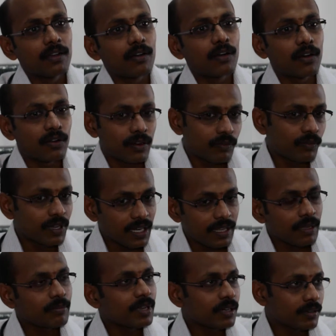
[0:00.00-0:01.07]
or we
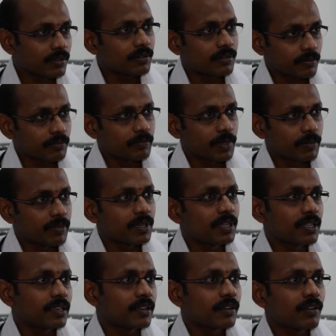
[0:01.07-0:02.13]
layman people
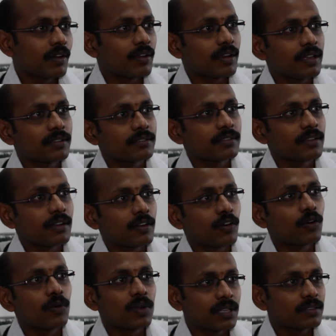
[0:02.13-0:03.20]
here call as
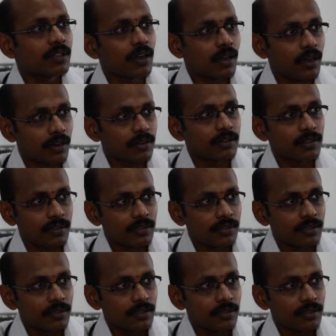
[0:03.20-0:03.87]
hole in the heart,